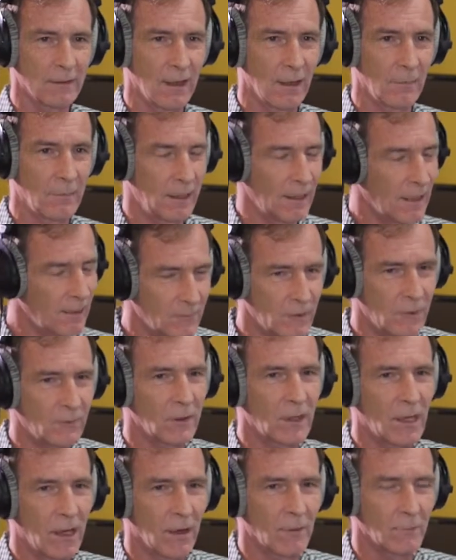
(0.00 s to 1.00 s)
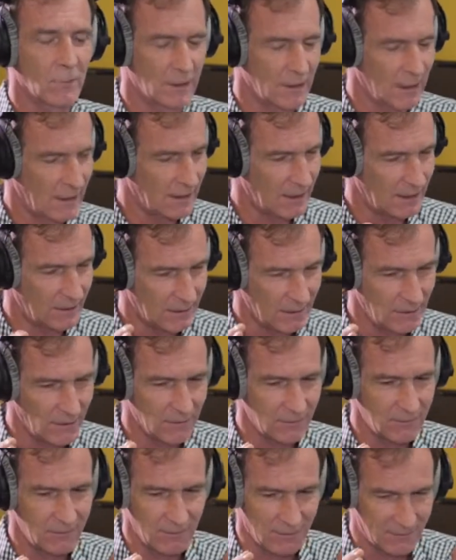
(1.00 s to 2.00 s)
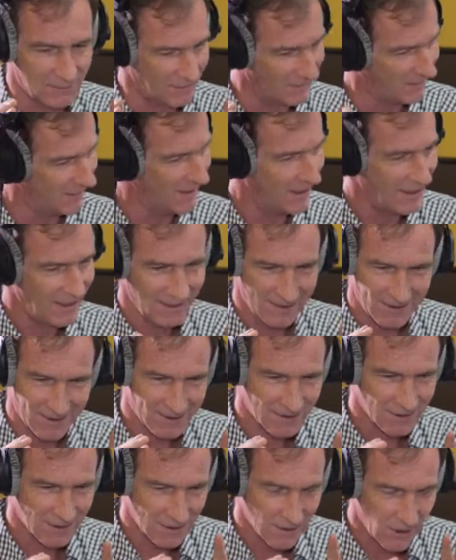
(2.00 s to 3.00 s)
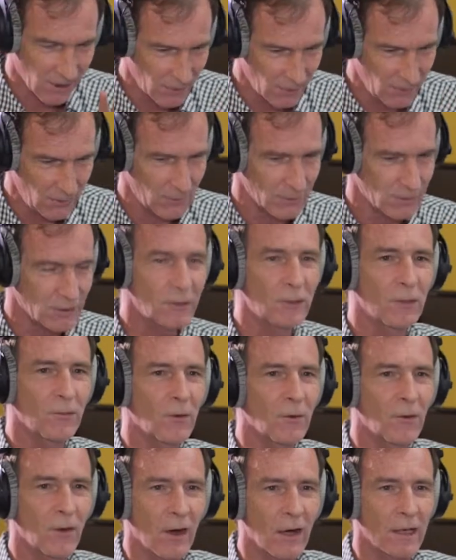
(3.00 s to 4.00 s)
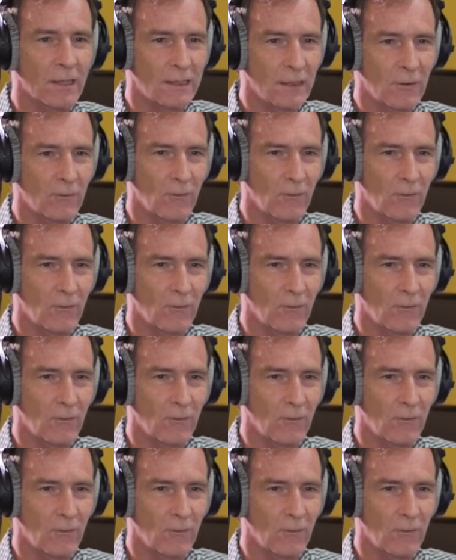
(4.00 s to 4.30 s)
I mean, even if you can't, but there's such a variety